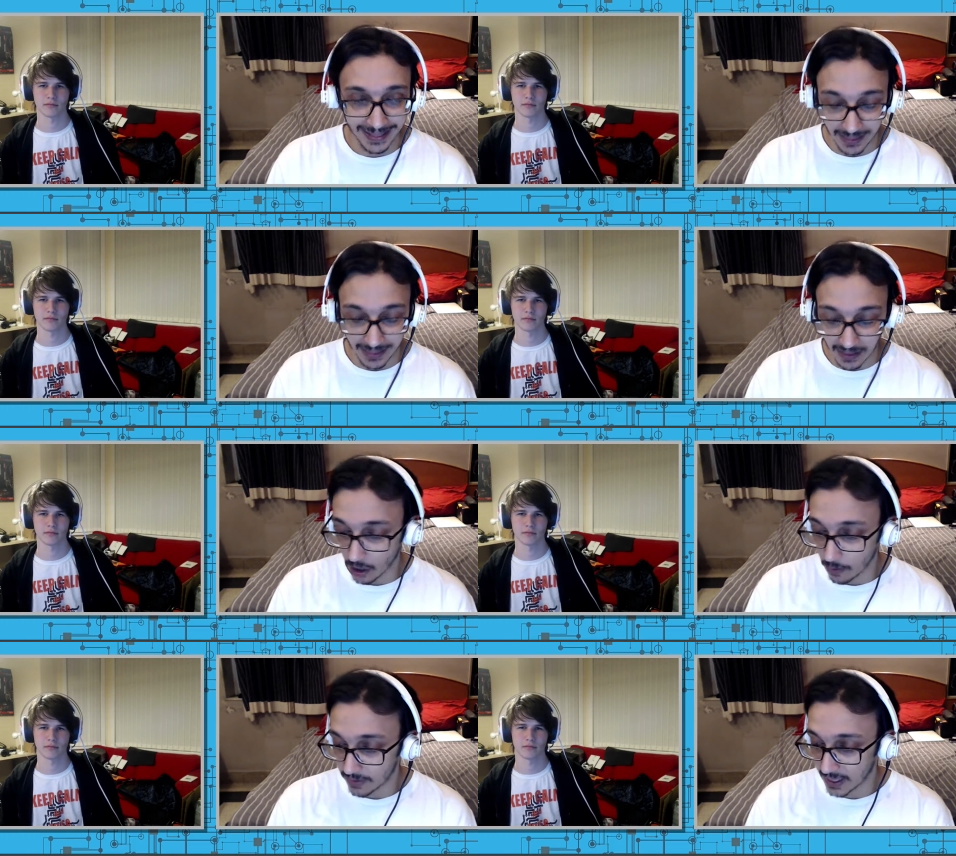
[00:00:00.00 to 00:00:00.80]
Speaker 1: were
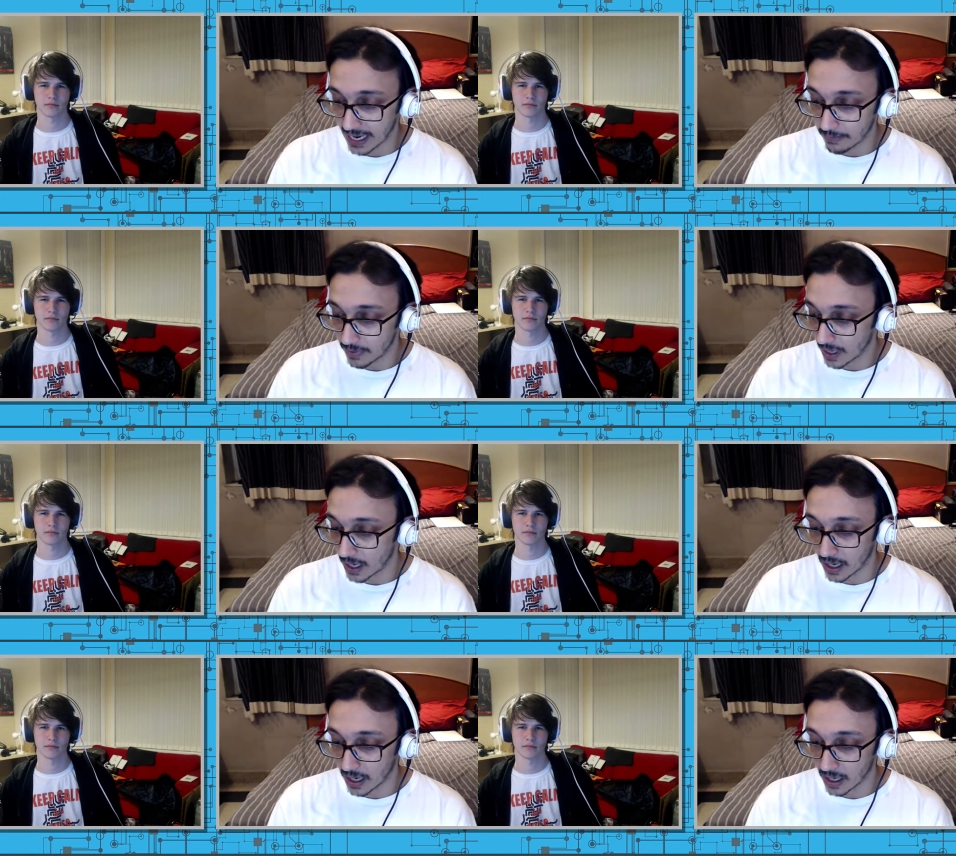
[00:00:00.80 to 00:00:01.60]
at the top of their
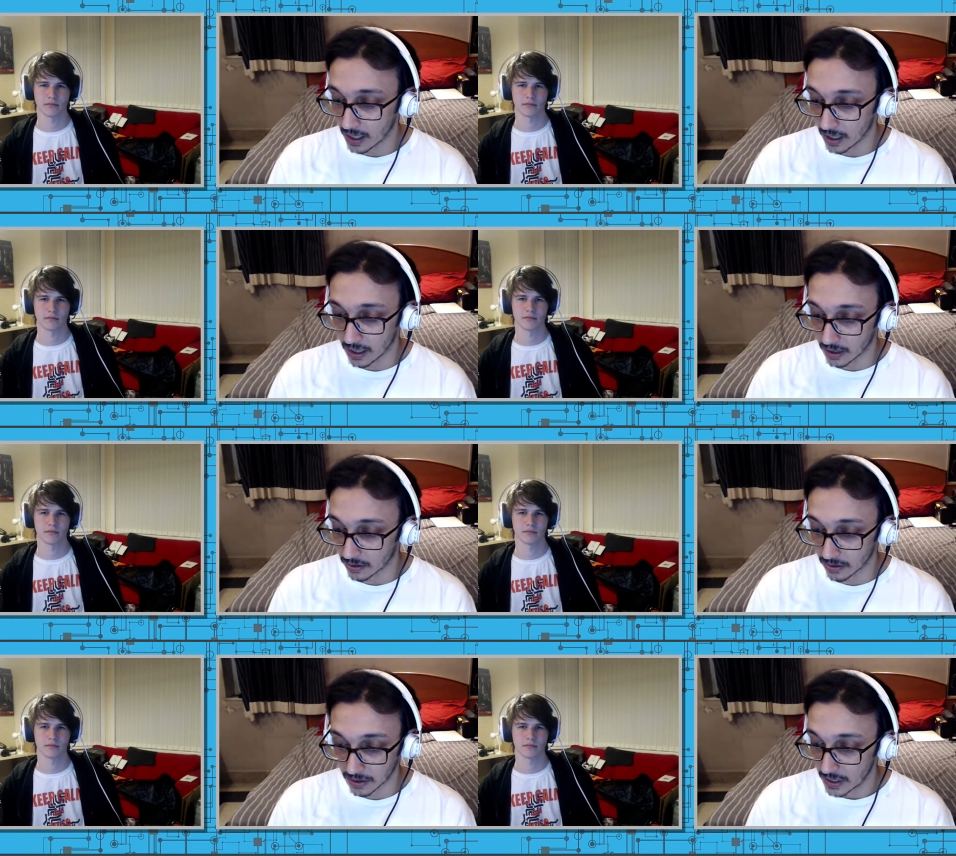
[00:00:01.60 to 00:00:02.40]
game.
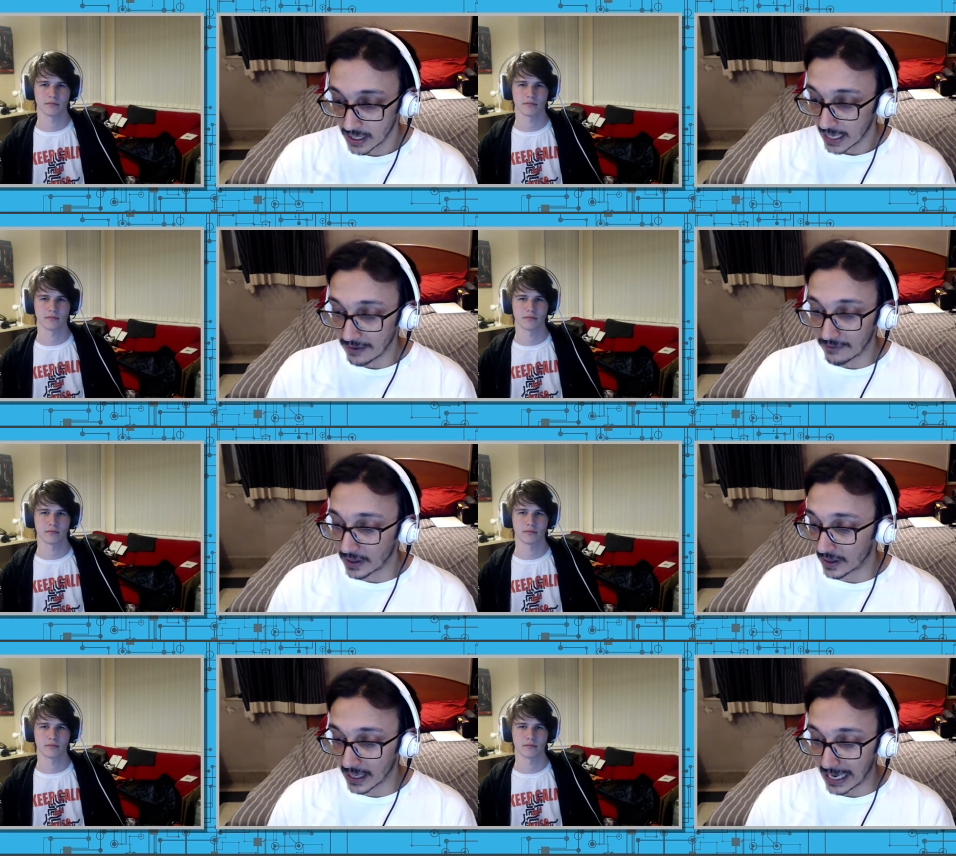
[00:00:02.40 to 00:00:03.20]
Uh,
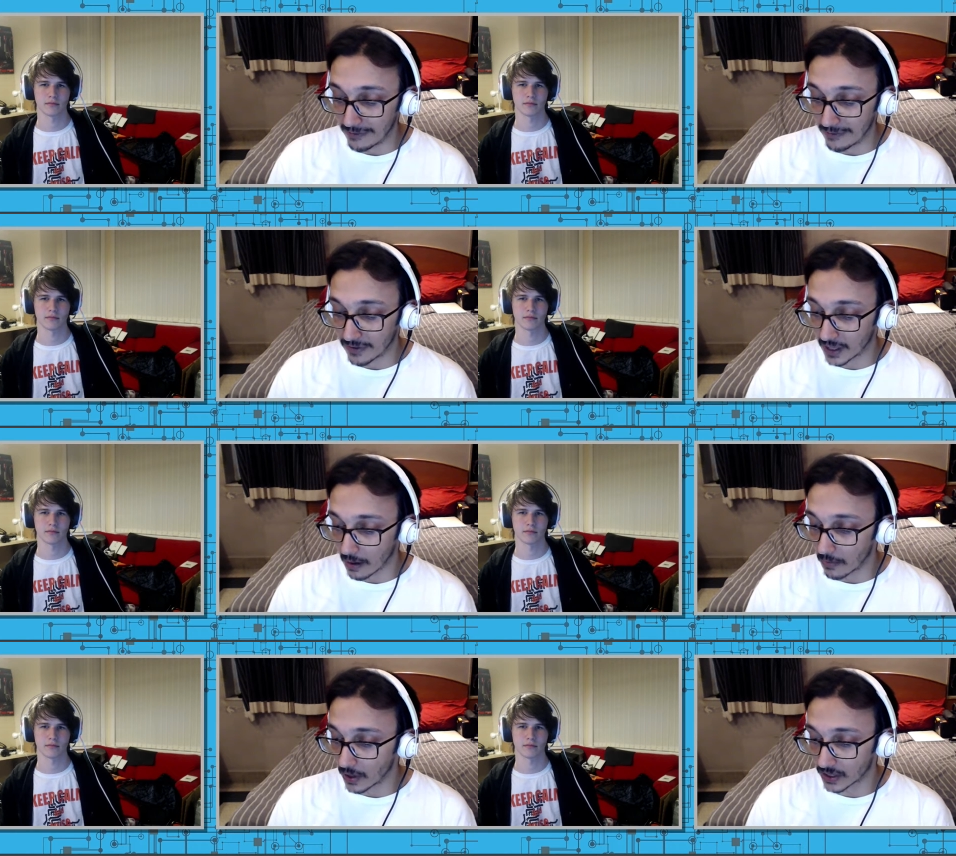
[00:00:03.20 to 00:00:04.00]
even
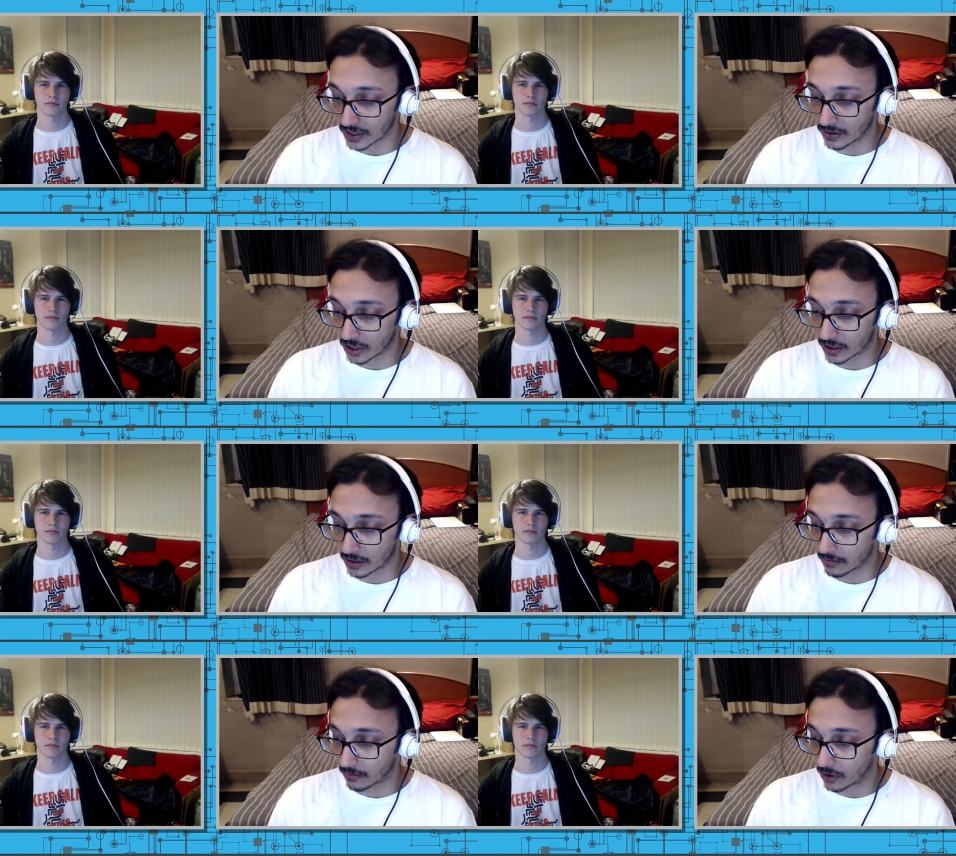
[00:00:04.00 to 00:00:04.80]
even the numbers
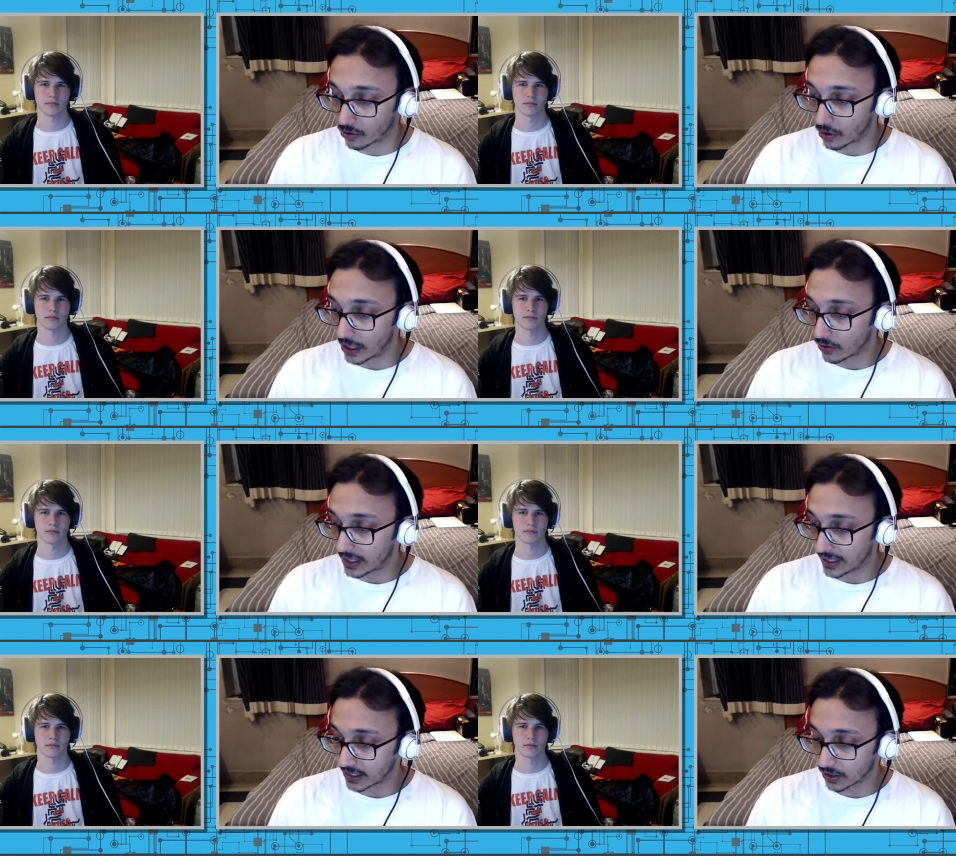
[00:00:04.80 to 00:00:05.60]
just
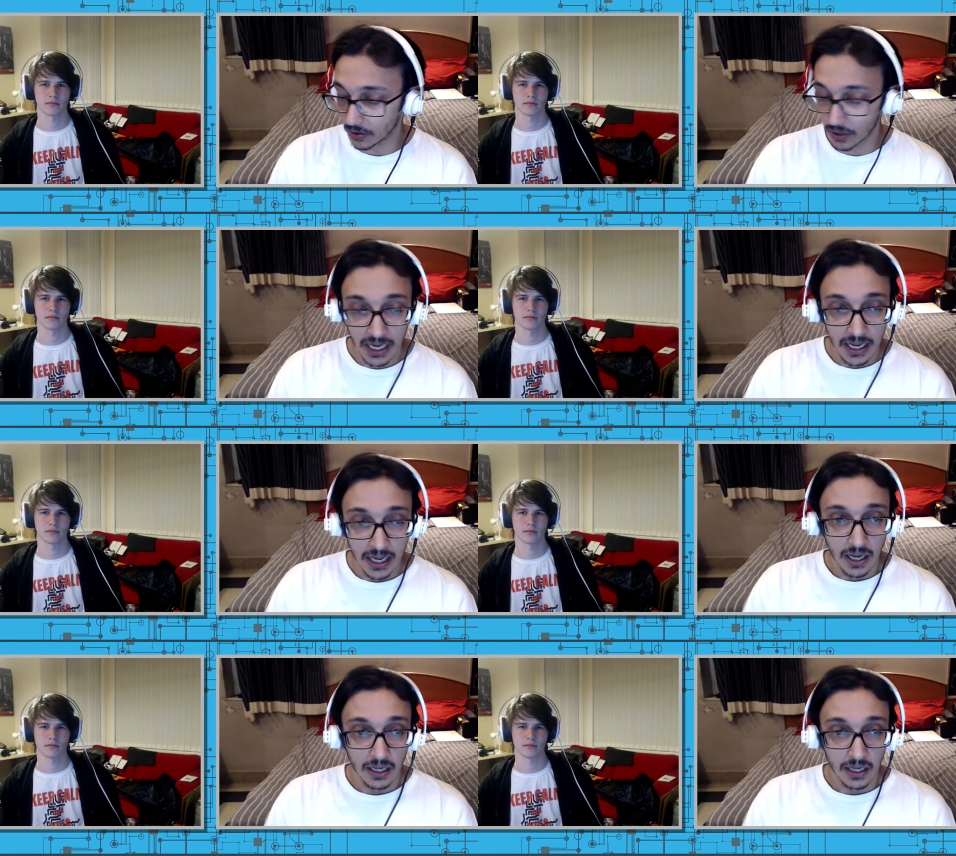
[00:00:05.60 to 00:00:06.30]
truly truly say so.